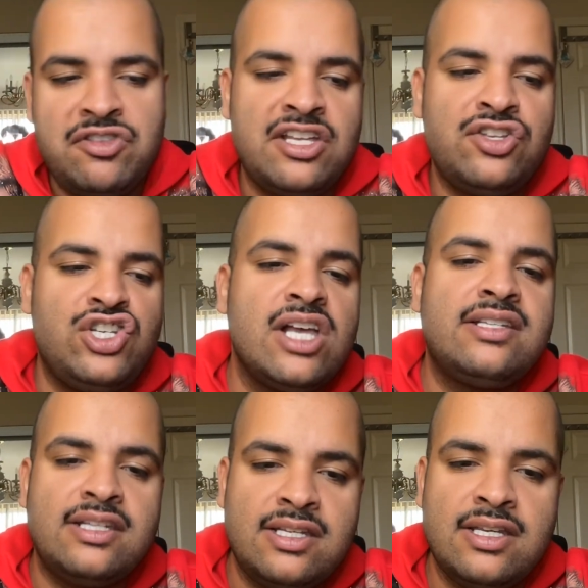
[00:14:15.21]
the
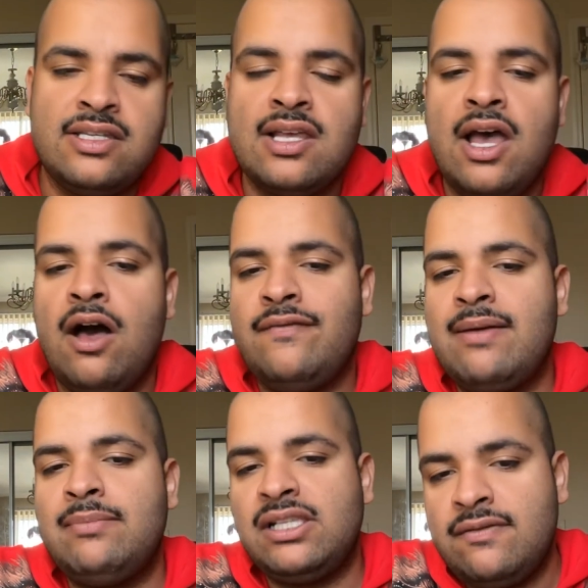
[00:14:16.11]
injustices of
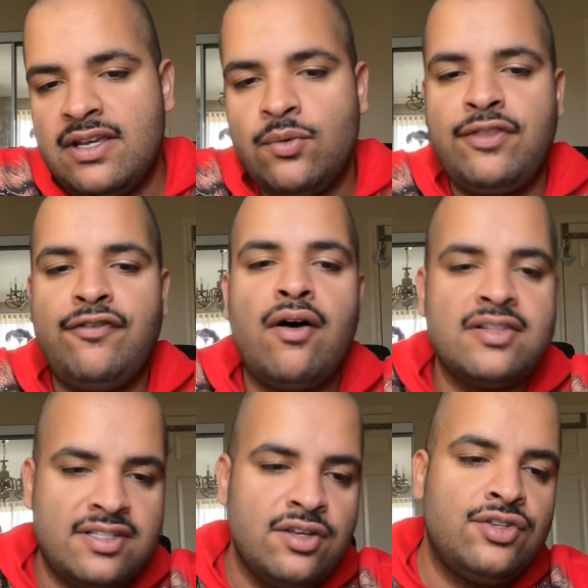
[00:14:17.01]
them living with
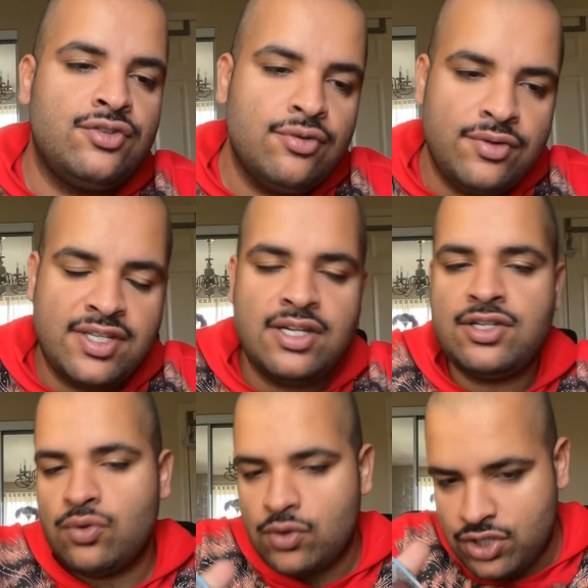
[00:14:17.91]
false truths and
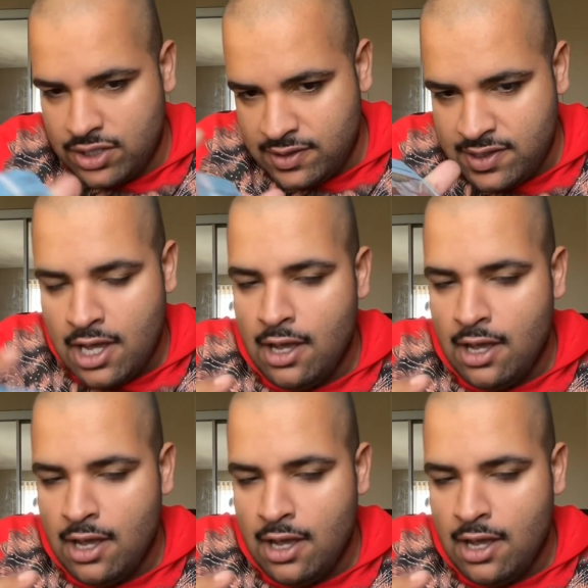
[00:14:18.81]
distortions.